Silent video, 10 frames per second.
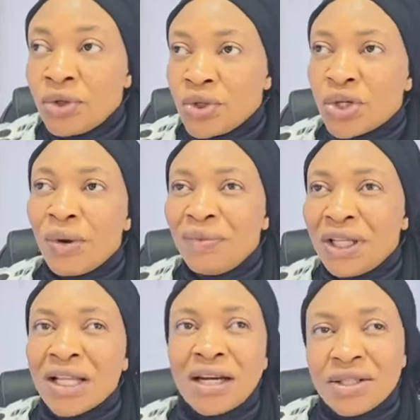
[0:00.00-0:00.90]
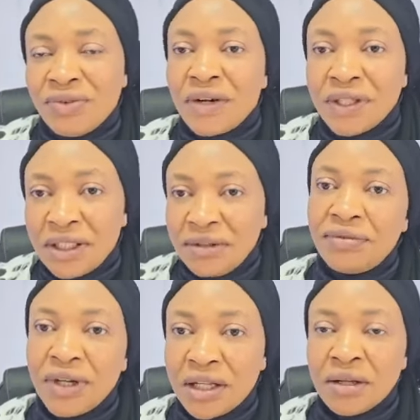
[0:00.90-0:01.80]
Something that is very
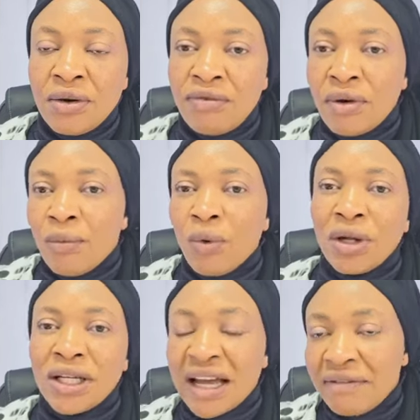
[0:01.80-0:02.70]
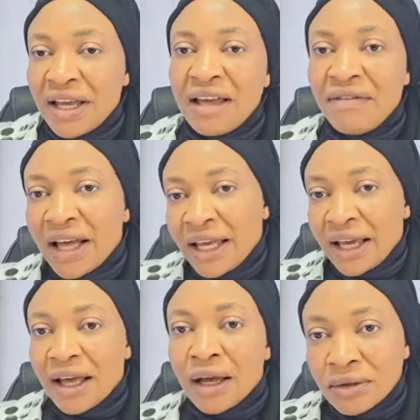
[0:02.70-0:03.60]
different from what they have ever
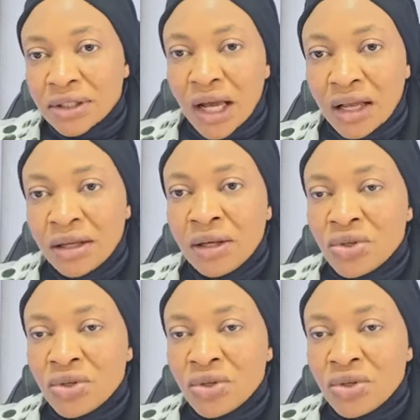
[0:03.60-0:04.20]
encountered.